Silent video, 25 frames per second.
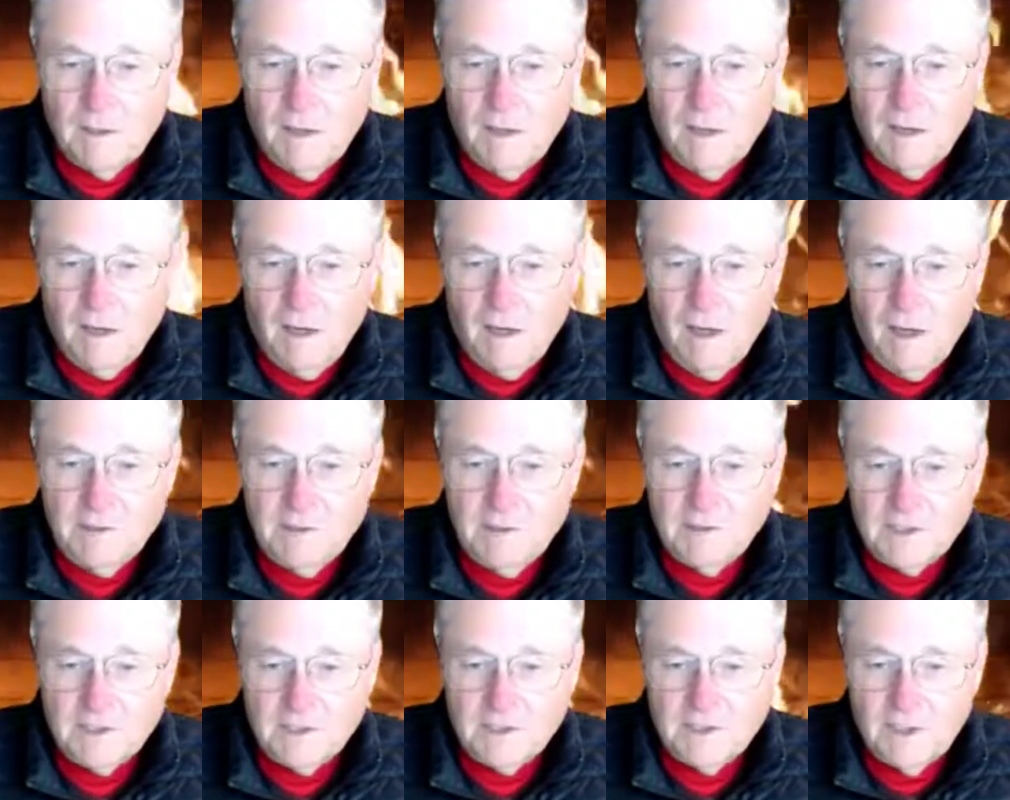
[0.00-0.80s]

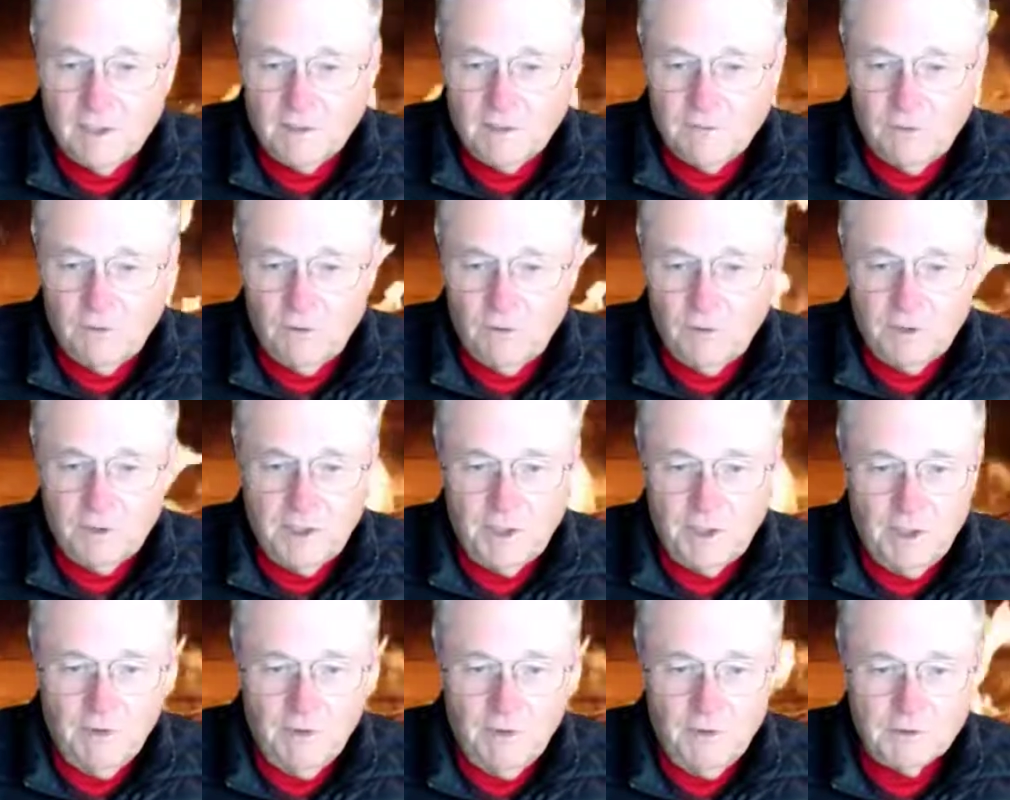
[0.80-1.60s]
unsuccessful, and
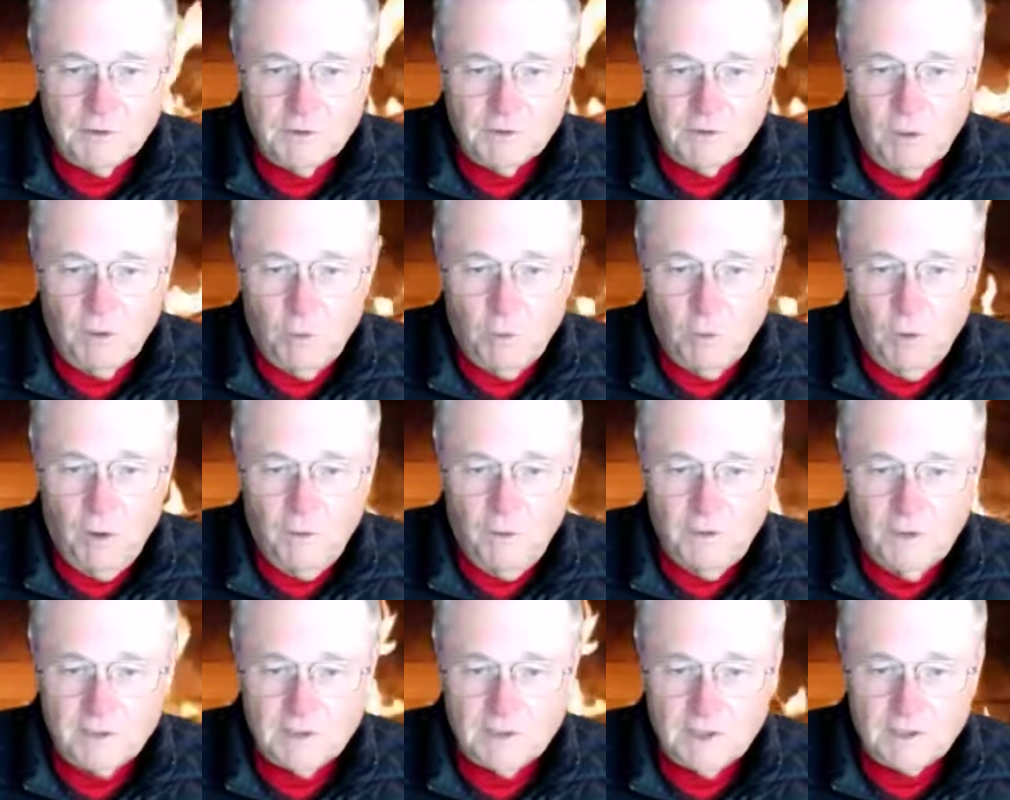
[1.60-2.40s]
here there's only
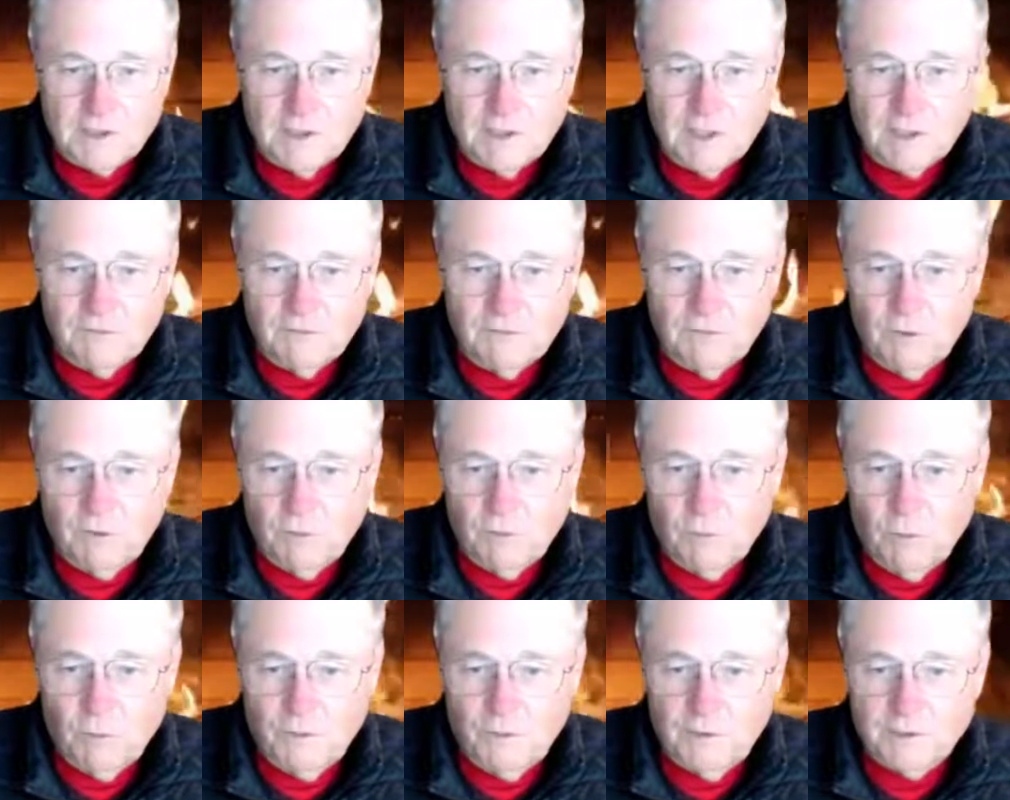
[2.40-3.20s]
one that's successful
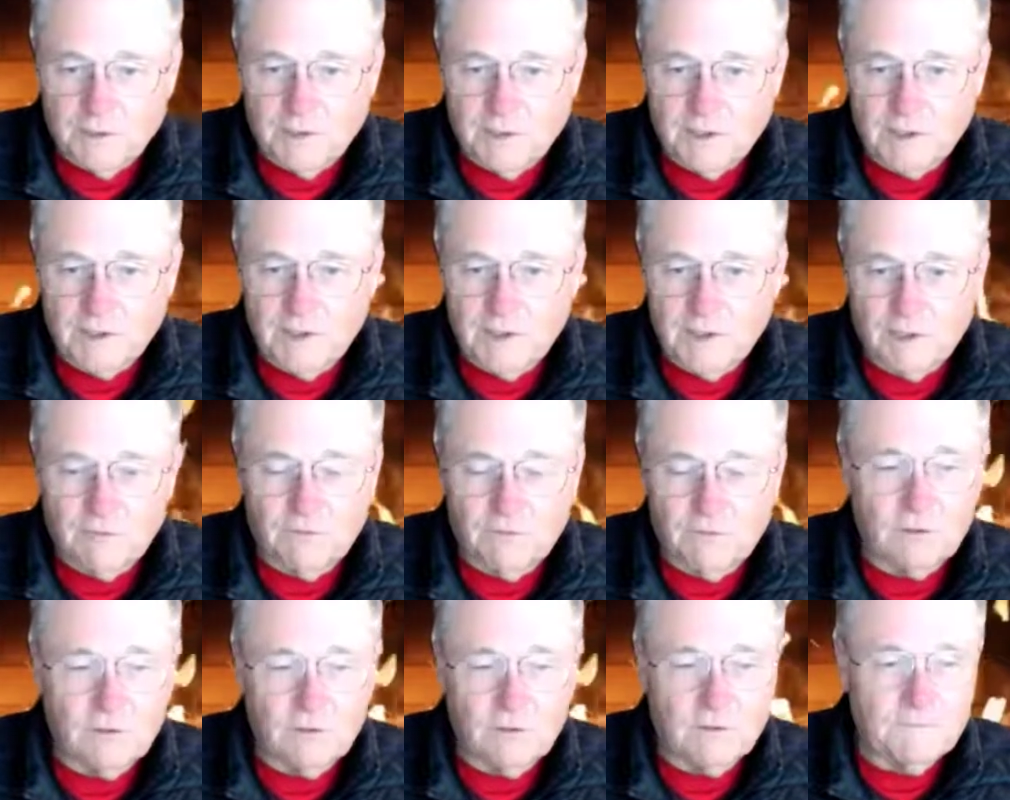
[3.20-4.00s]
and one that's
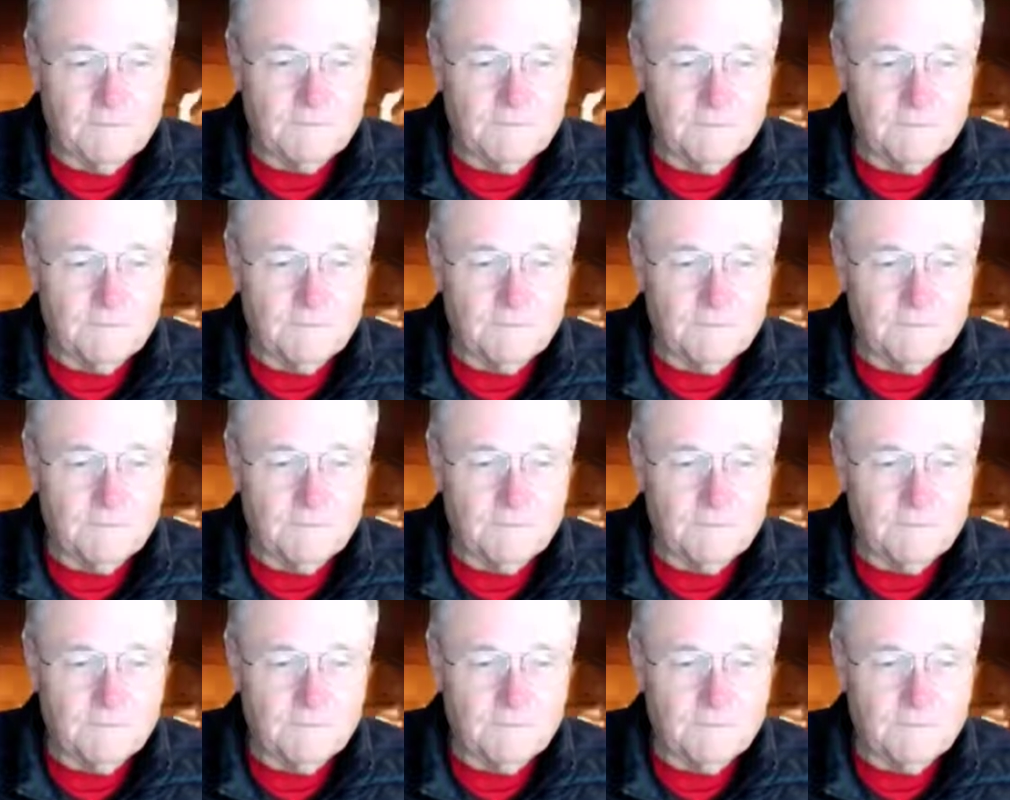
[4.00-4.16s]
successful.